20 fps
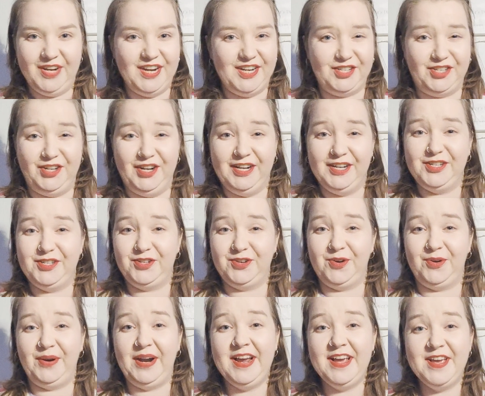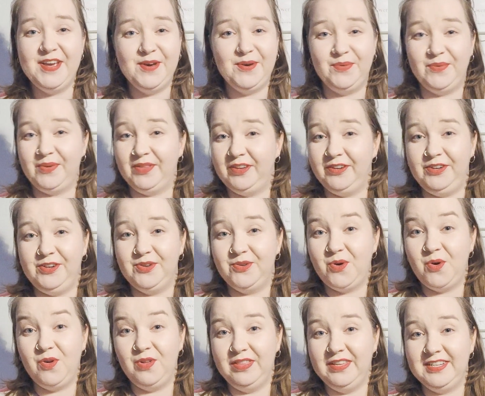actually sure whether you
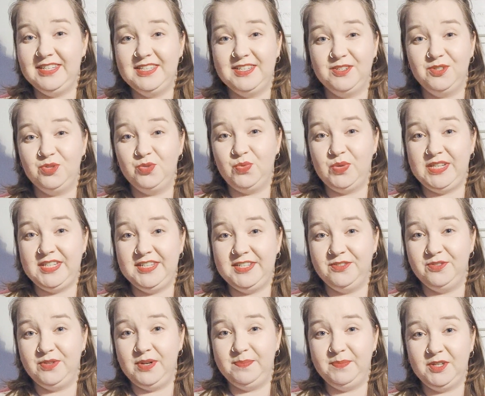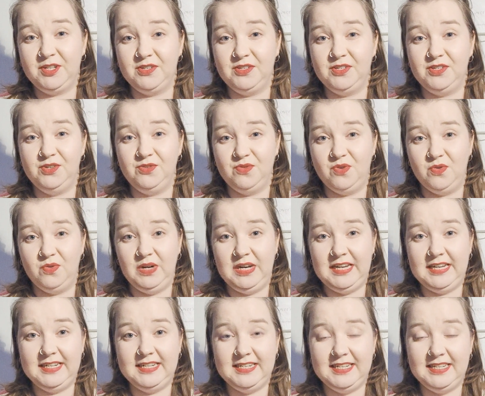call this twisted rib, because you
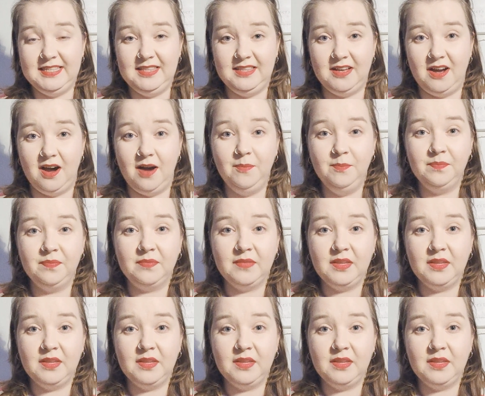only knit the